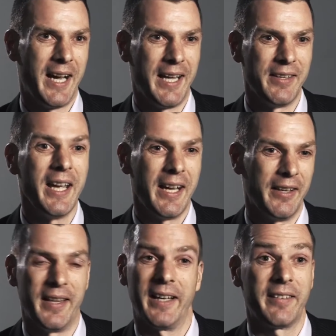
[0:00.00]
And
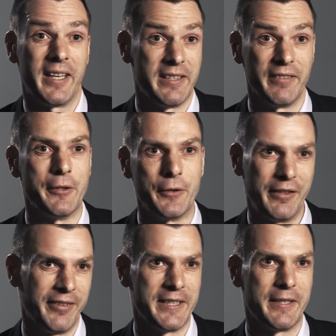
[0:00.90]
at that stage, if you
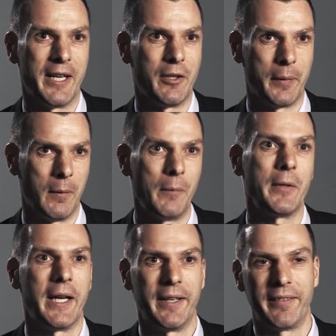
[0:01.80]
did find you had a problem,
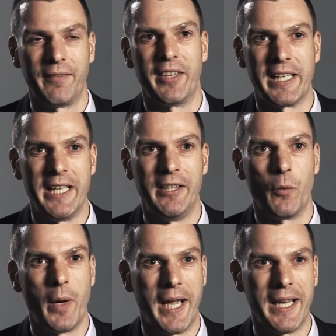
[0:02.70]
you had something in the
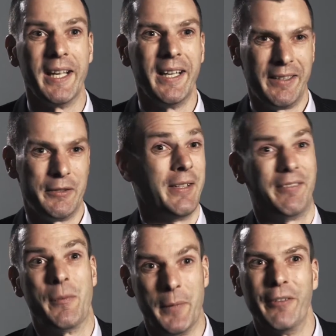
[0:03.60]
way, you'd
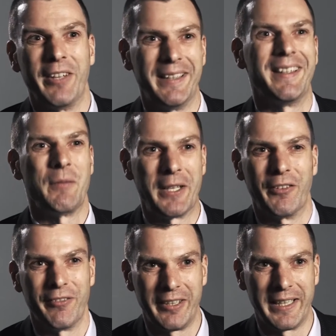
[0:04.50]
have to move it. That
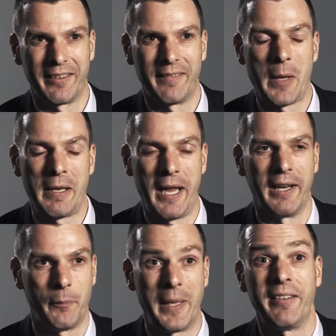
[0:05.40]
becomes a very
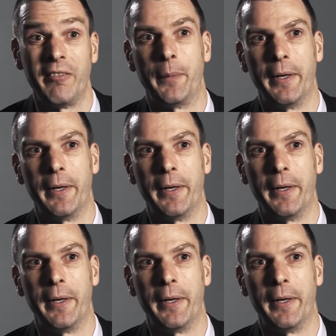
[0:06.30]
expensive